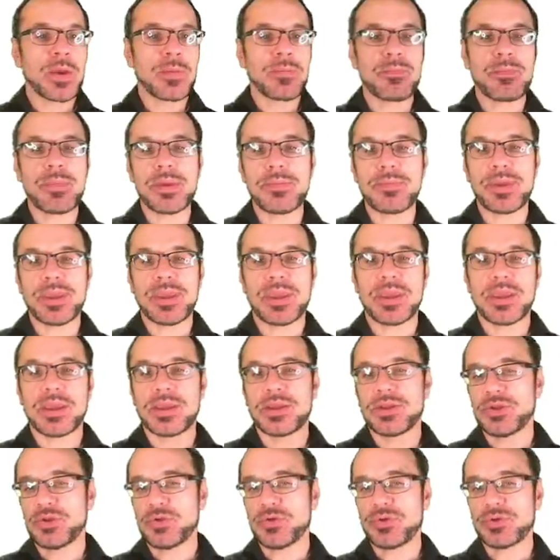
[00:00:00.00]
Maybe
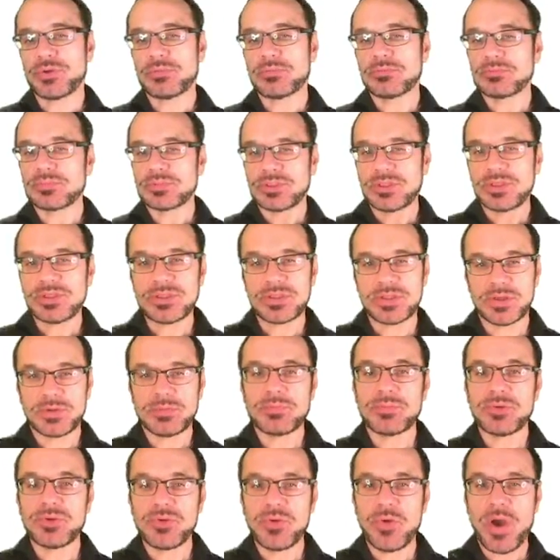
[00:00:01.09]
in your
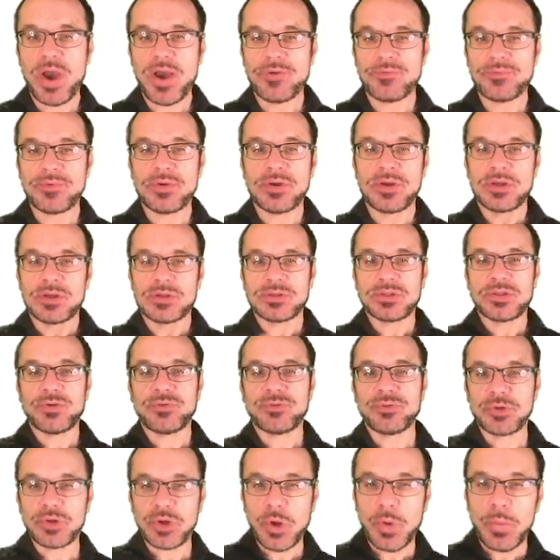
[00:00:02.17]
system you have
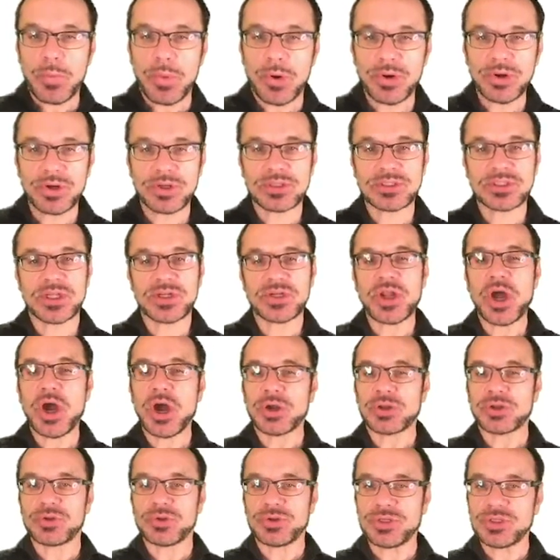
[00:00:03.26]
different components that
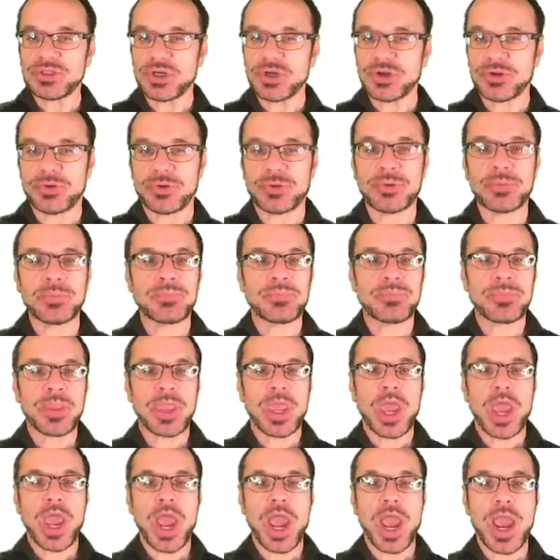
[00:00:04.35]
talk to each other,
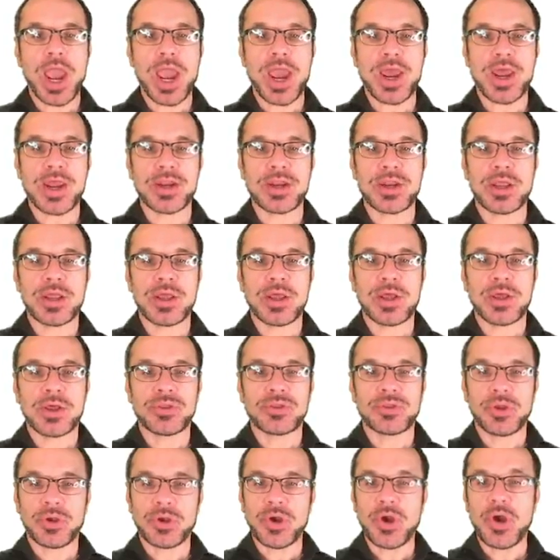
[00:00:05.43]
and
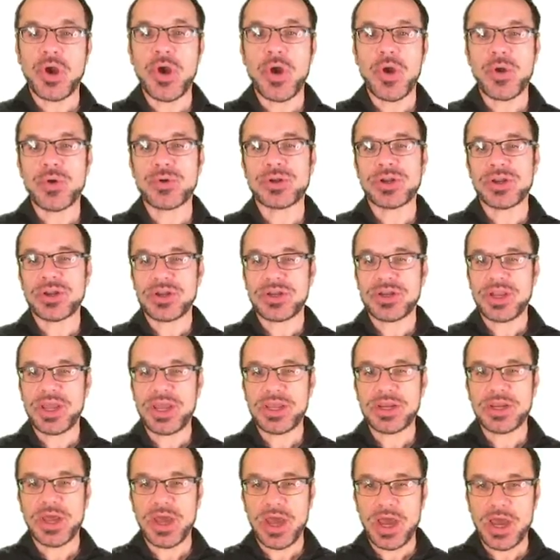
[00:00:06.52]
the code and
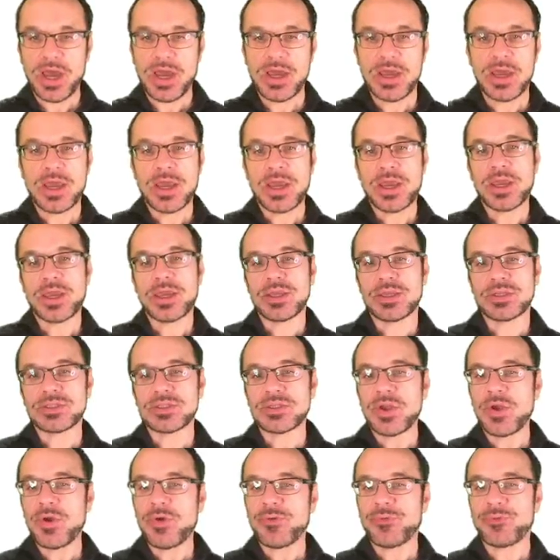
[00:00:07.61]
data
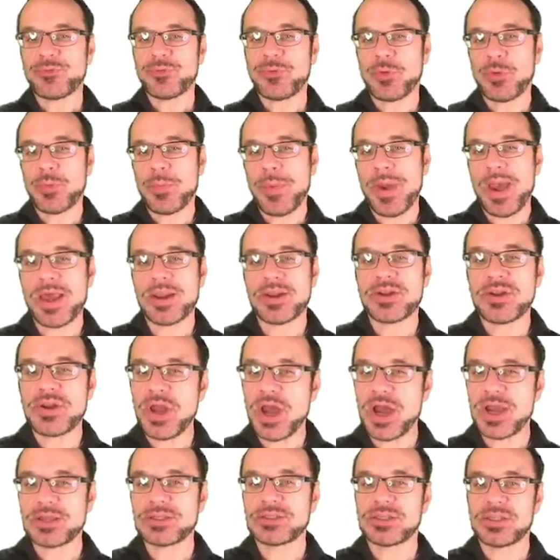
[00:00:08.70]
is formatted
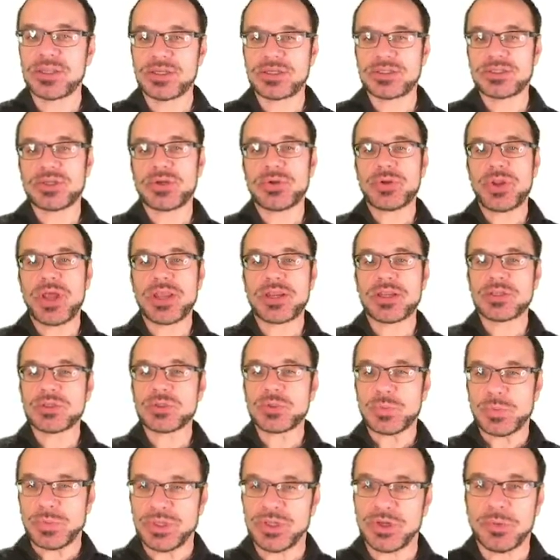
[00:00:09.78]
nicely so that
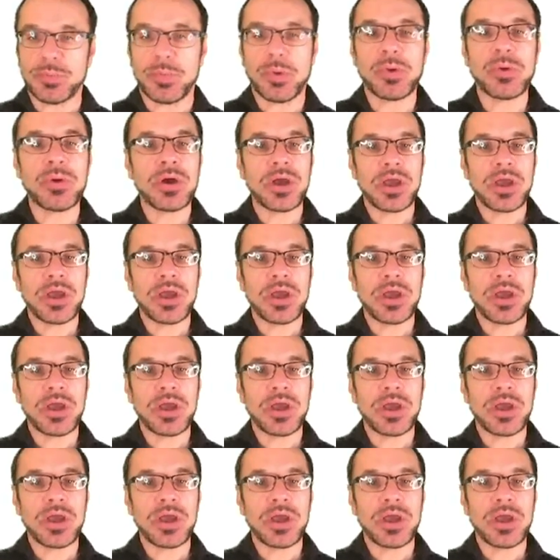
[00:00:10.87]
it's readable